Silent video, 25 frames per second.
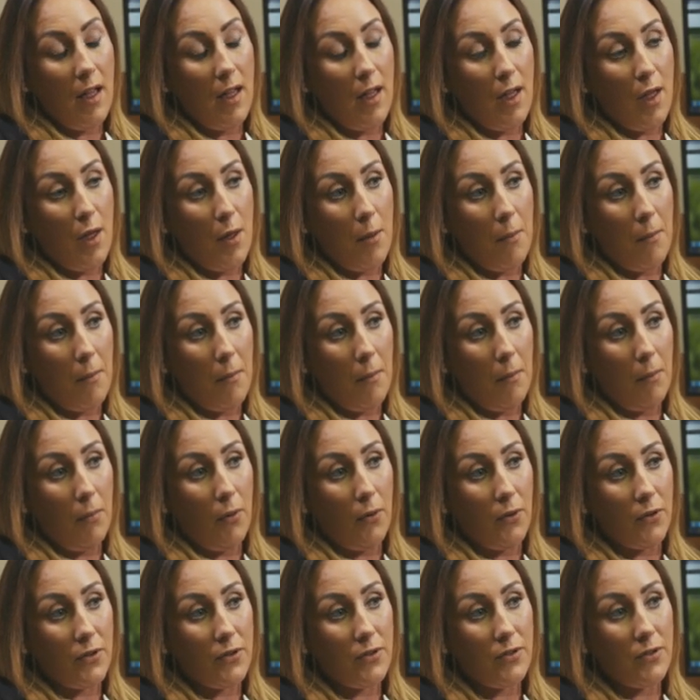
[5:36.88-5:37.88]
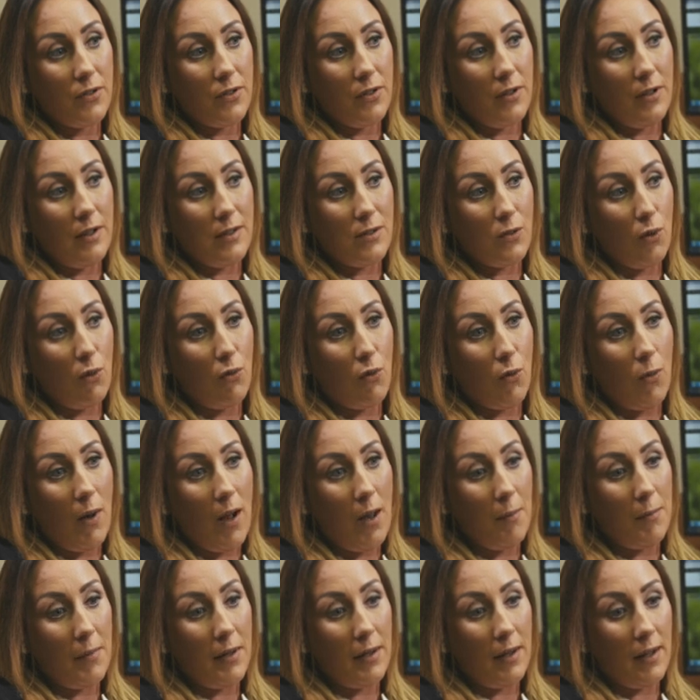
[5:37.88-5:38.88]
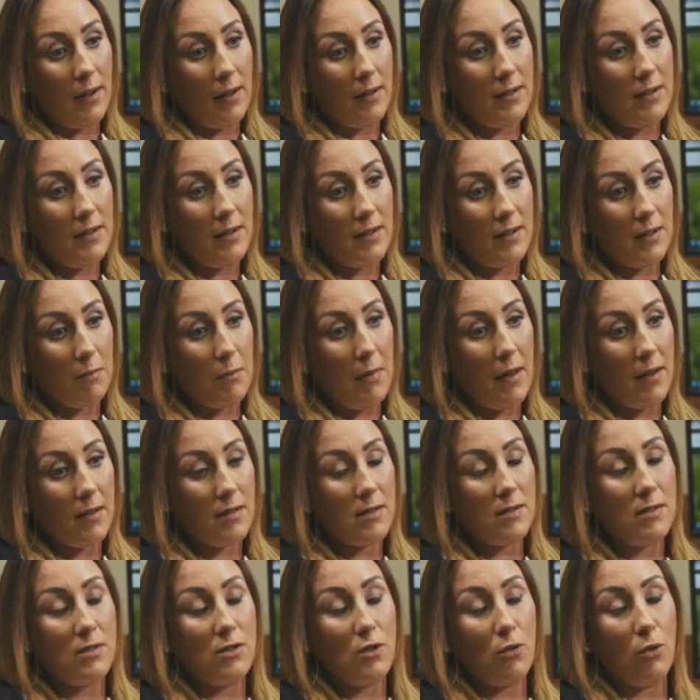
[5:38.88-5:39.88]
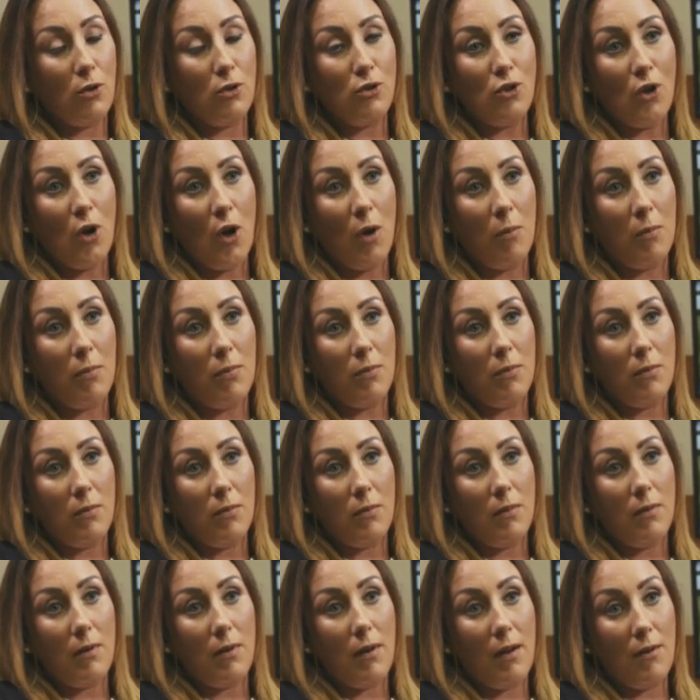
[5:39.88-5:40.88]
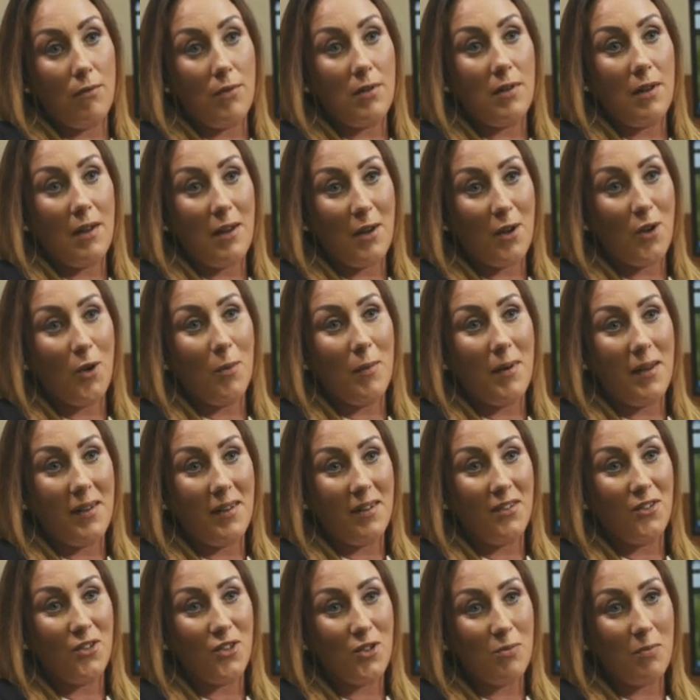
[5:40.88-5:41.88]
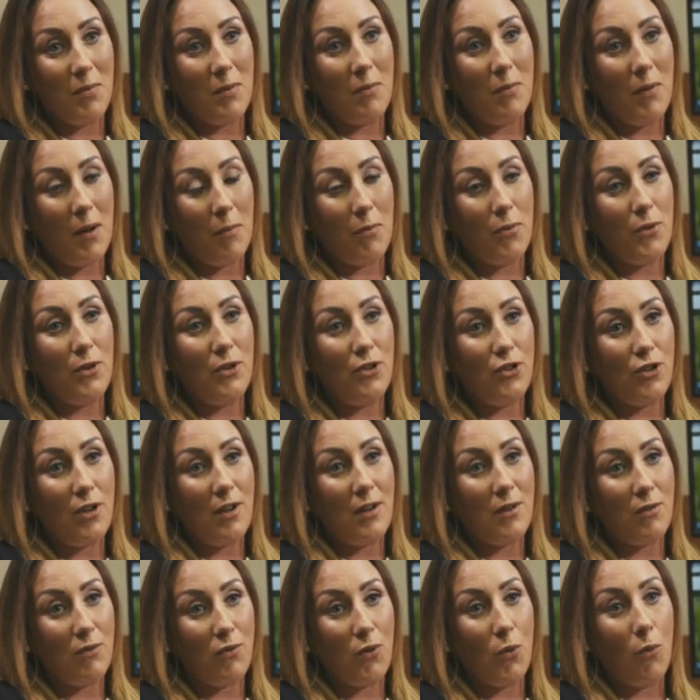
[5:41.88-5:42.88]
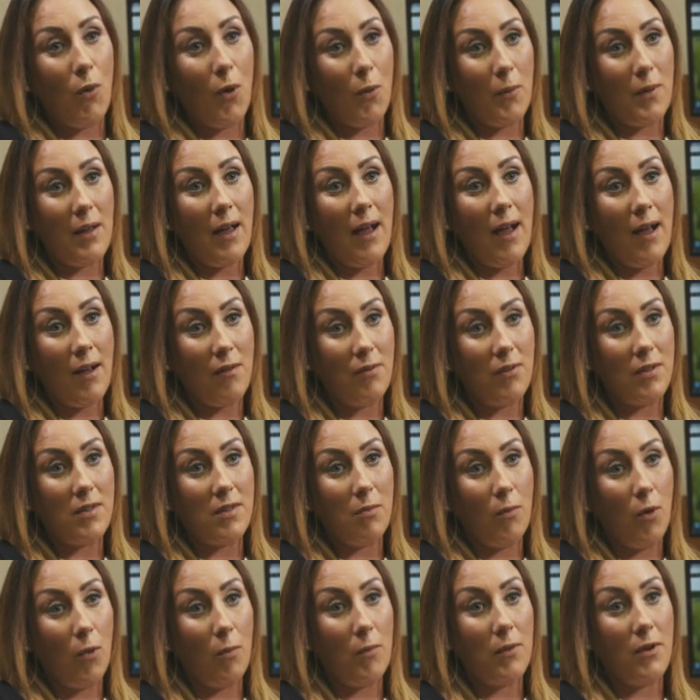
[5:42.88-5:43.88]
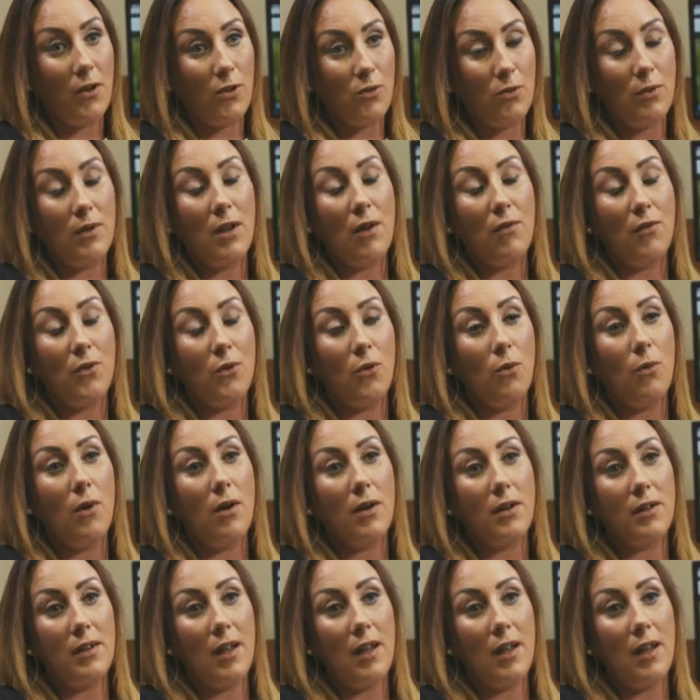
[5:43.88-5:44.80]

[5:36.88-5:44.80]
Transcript: But it's overwhelming, and I think it makes us do our job every day, come in and just be appreciated for what we have at the moment, because we never know what